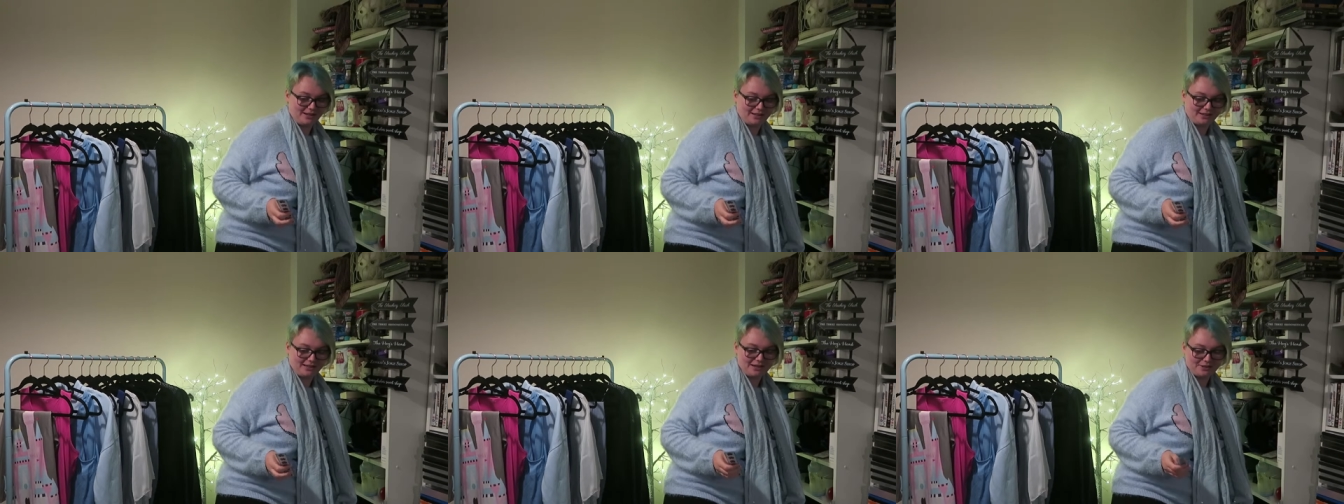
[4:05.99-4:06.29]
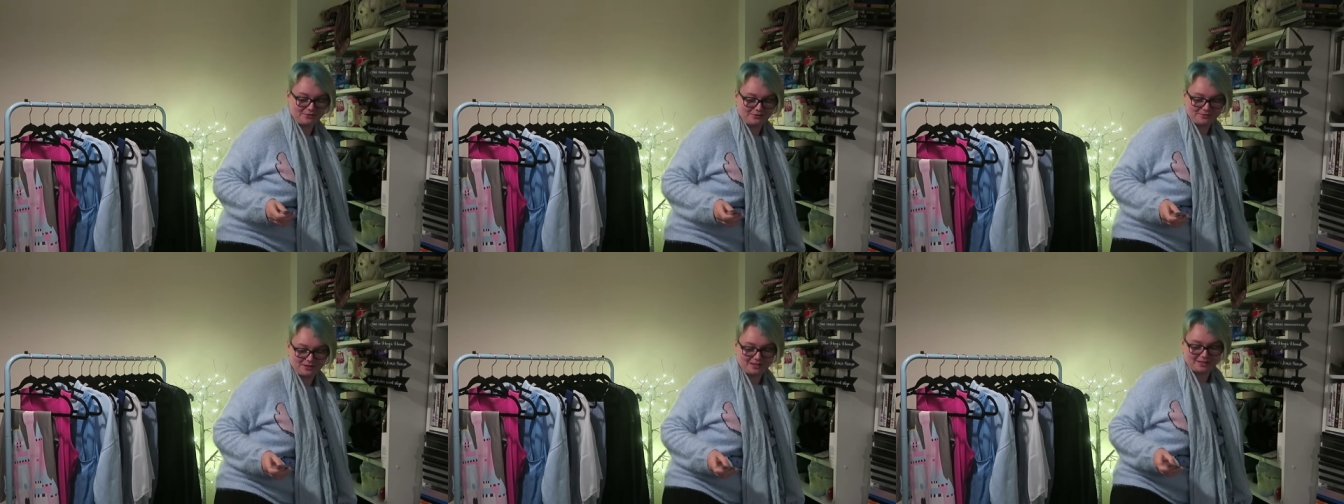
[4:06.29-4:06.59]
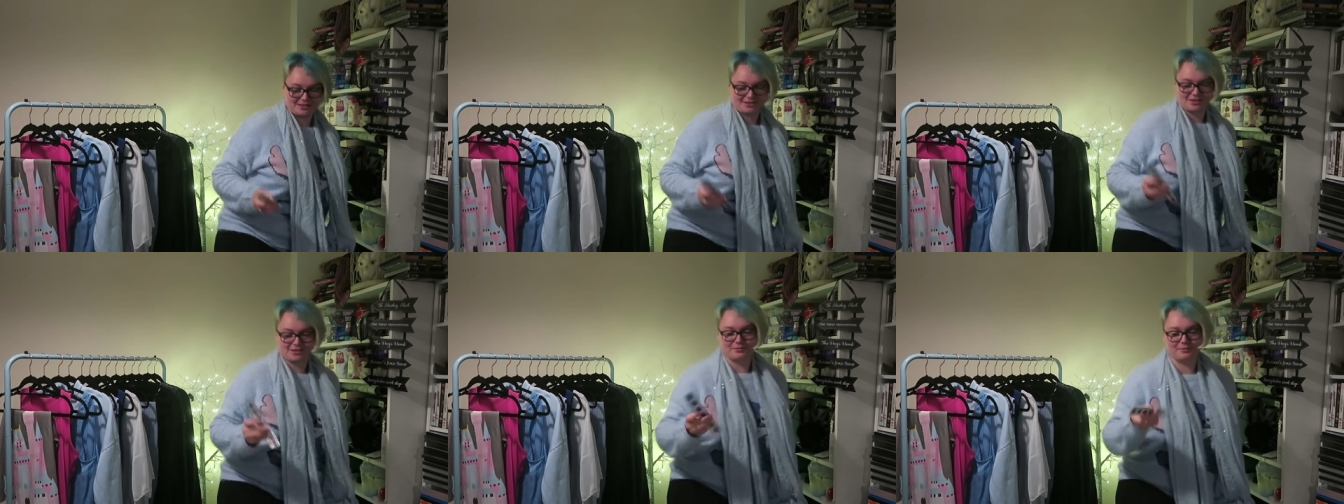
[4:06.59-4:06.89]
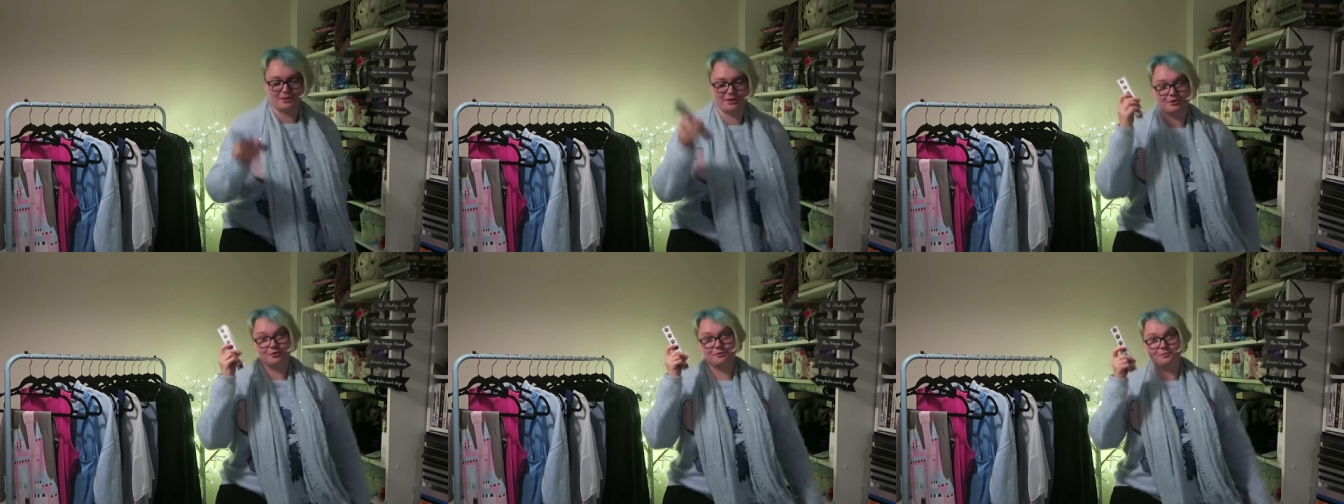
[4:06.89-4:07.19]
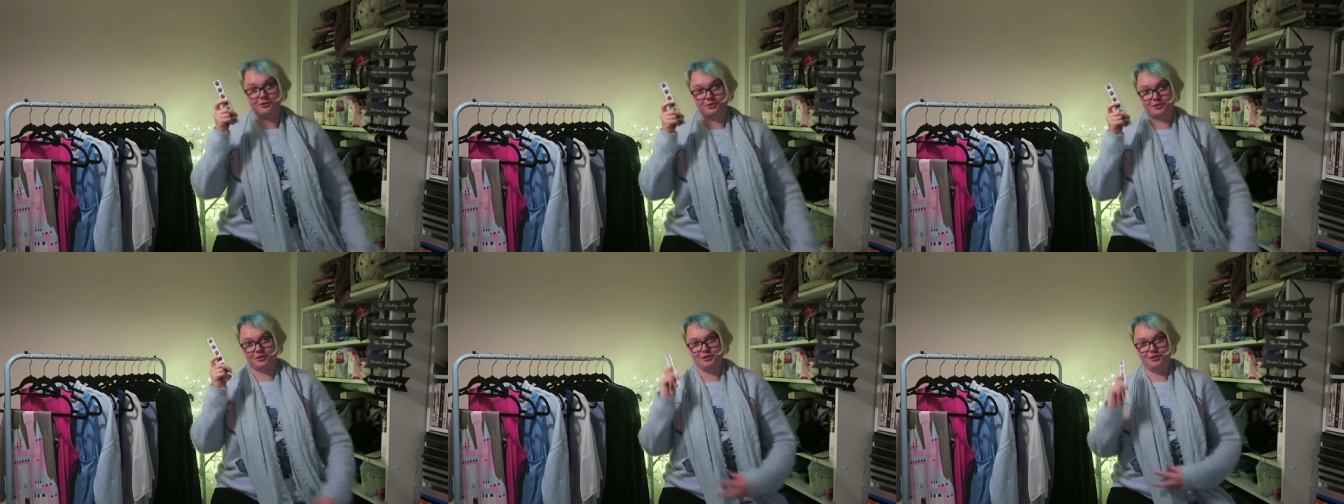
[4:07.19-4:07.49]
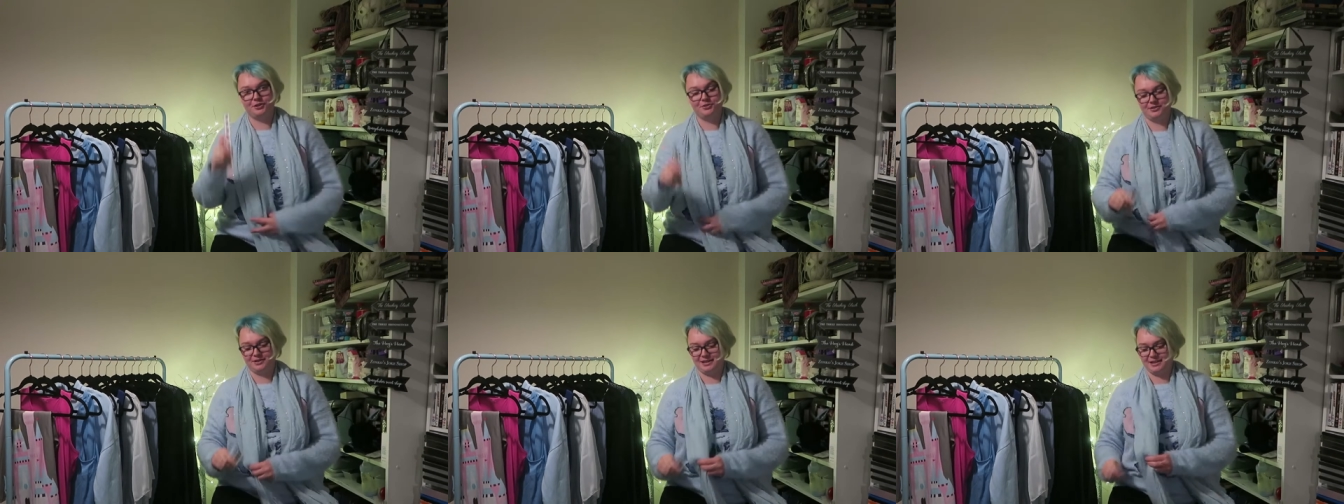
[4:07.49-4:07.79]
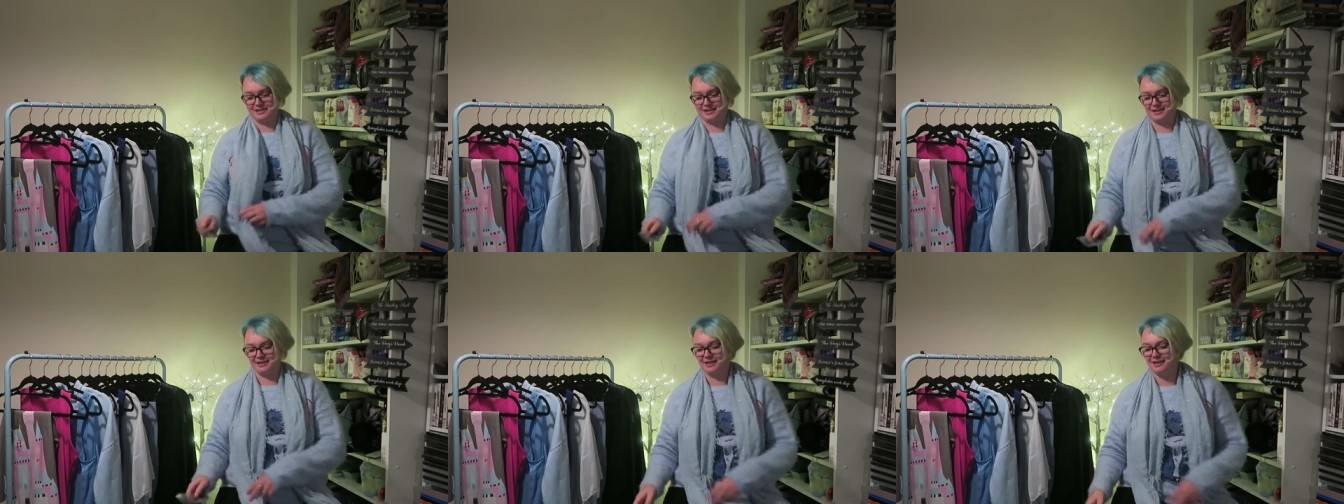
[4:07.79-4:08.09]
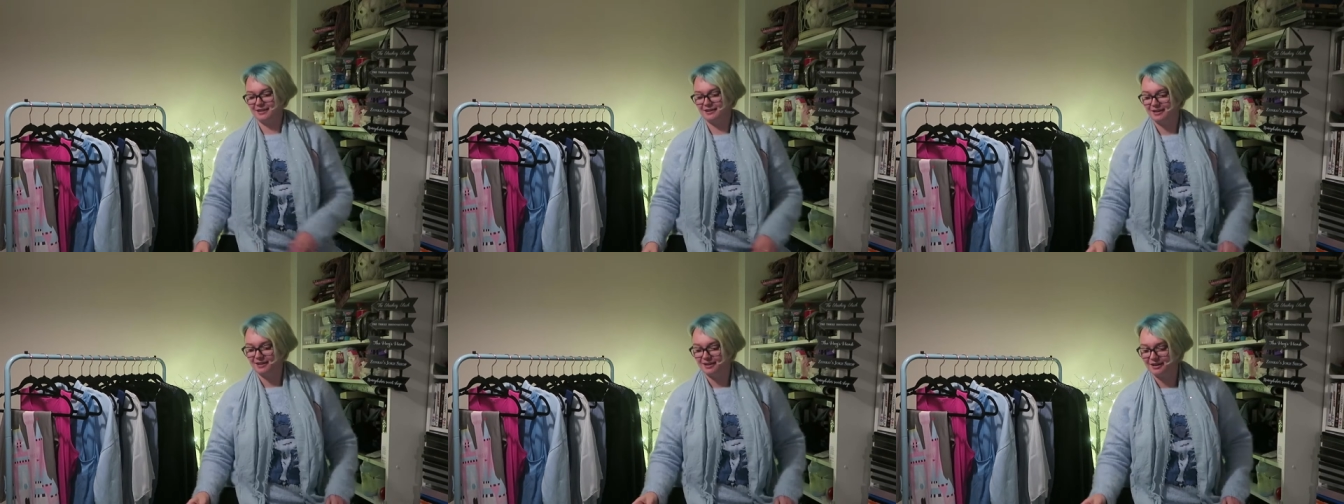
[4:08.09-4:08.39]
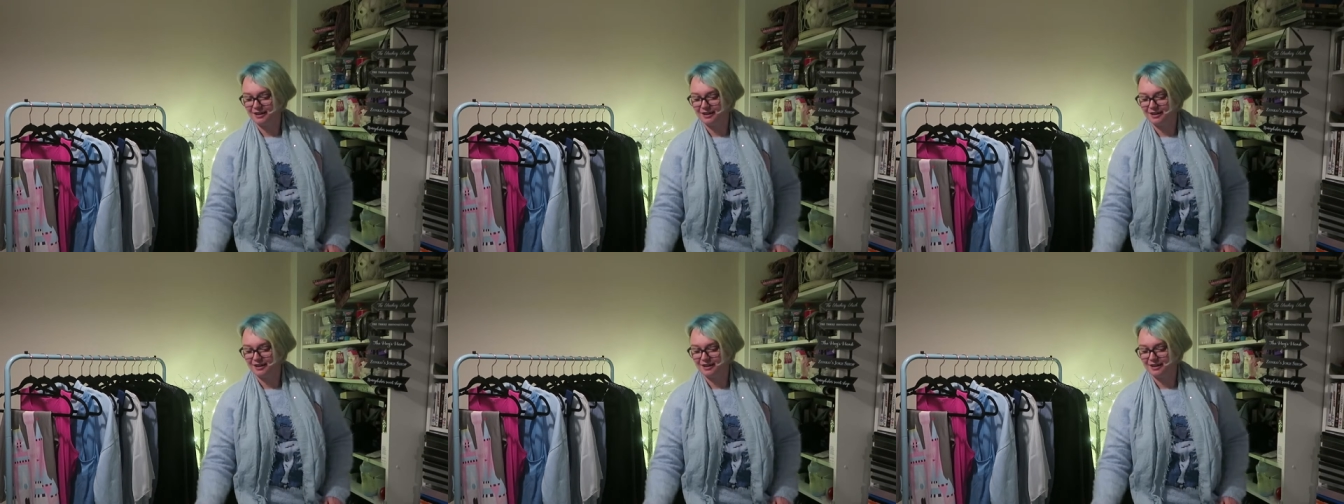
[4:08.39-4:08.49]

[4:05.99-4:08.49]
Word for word: I cannot wait to start my new book and use this in it.